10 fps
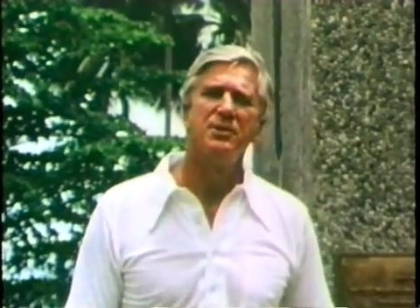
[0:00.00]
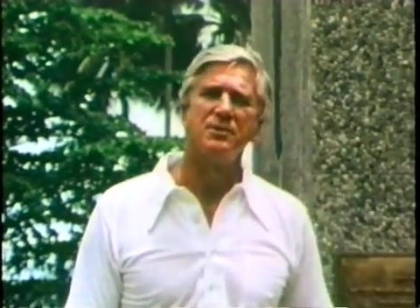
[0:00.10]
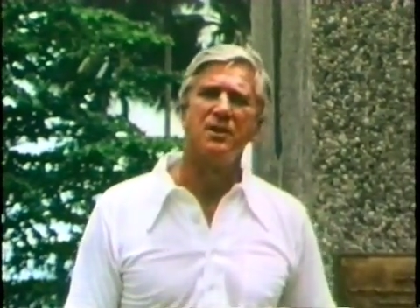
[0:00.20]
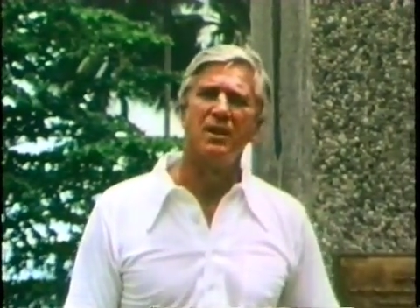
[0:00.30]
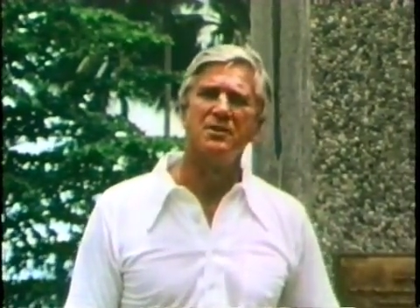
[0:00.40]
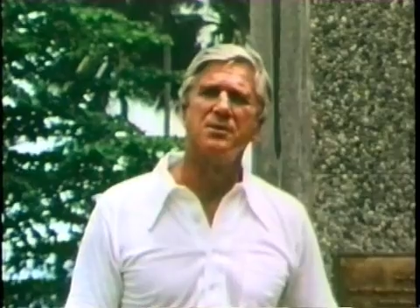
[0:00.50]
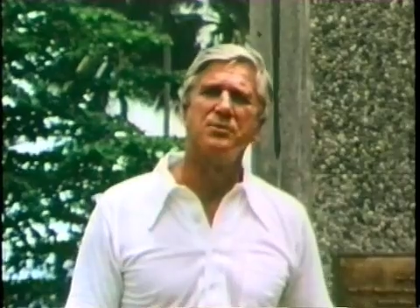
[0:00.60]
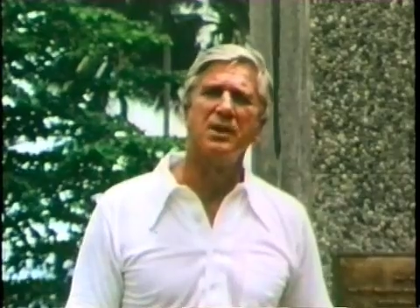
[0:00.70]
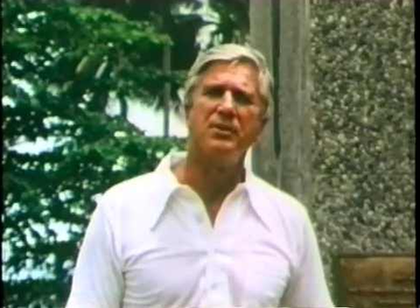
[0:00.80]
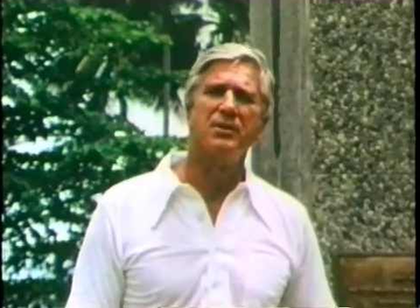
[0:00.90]
whose knowledge and
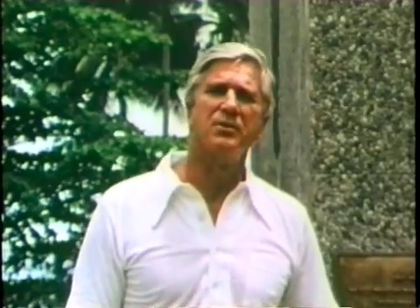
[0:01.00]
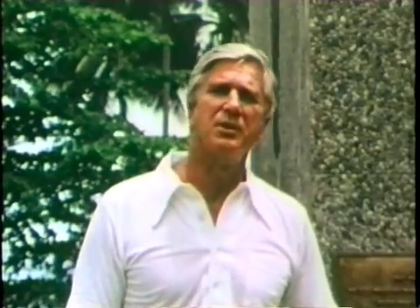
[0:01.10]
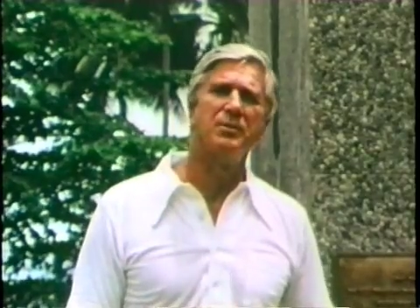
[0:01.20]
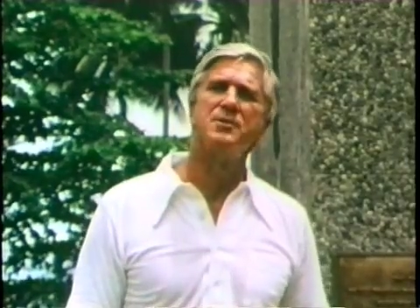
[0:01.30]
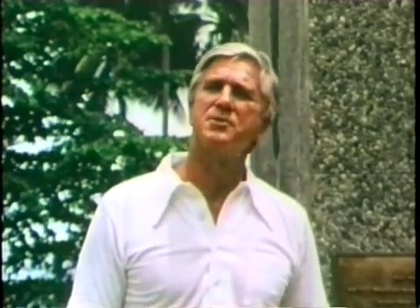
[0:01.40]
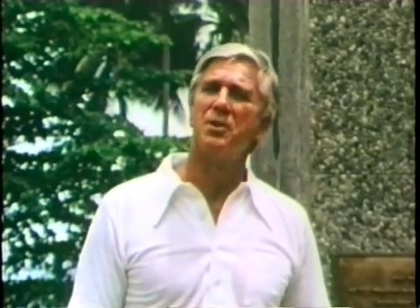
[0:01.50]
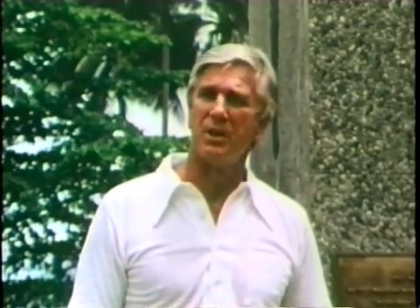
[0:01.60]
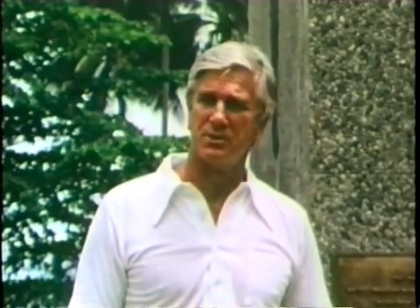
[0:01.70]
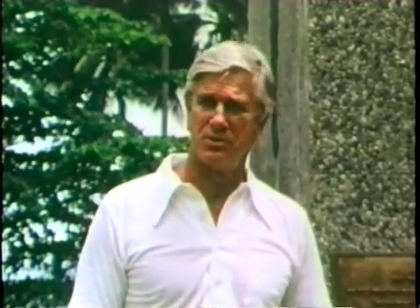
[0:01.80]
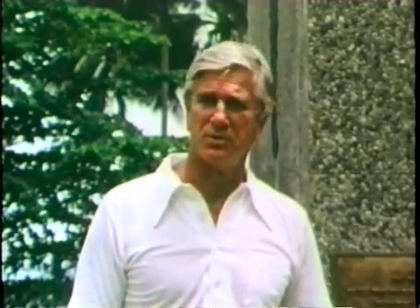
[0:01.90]
bravery contributed so
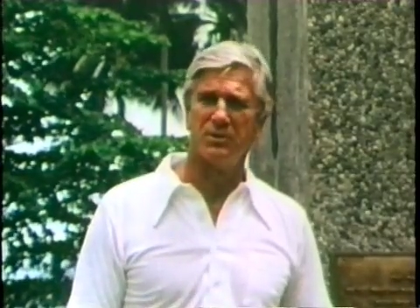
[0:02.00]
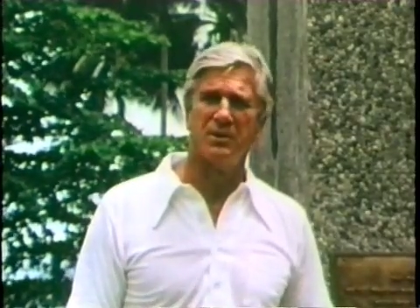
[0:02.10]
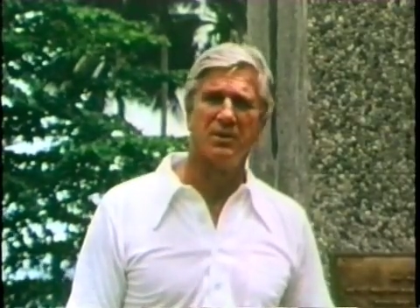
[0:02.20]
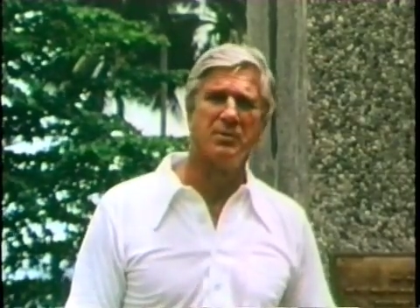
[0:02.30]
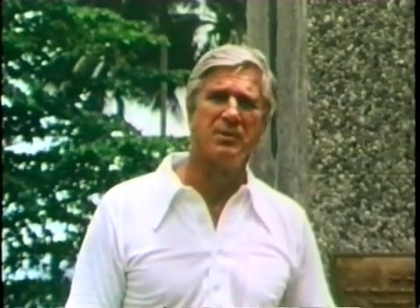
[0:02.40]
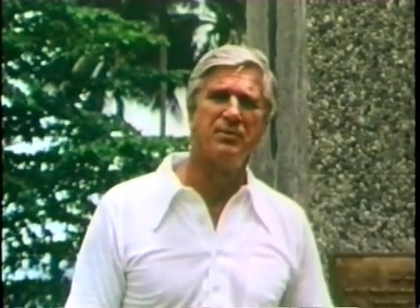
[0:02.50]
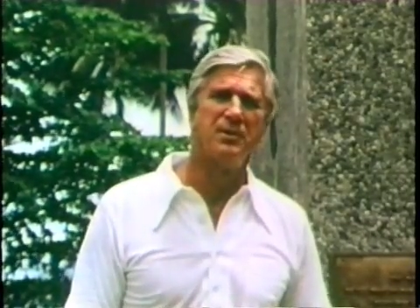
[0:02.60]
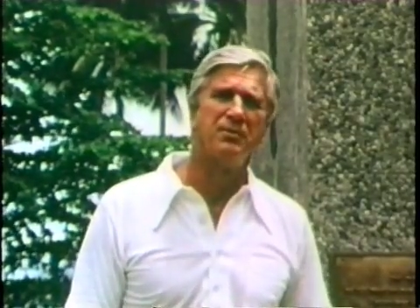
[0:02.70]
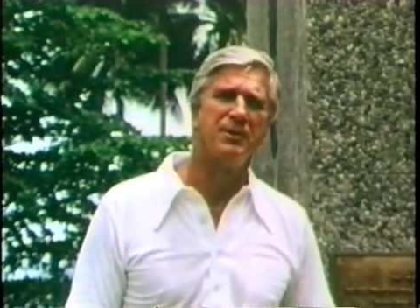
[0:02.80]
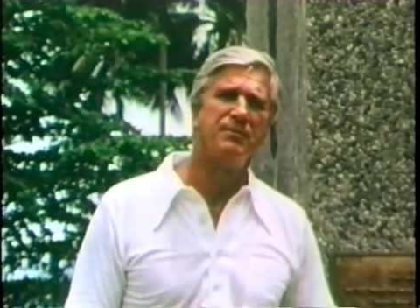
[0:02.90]
much toward the ultimate
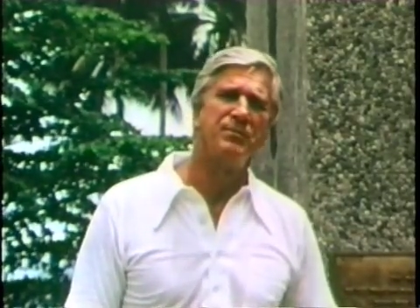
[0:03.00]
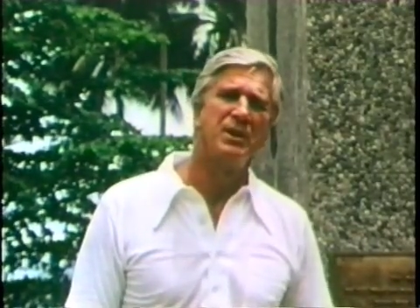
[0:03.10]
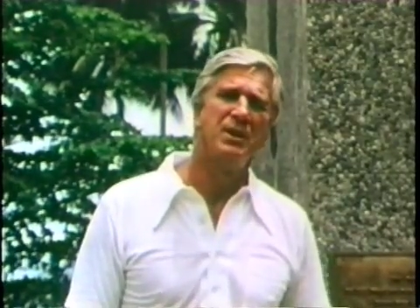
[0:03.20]
victory.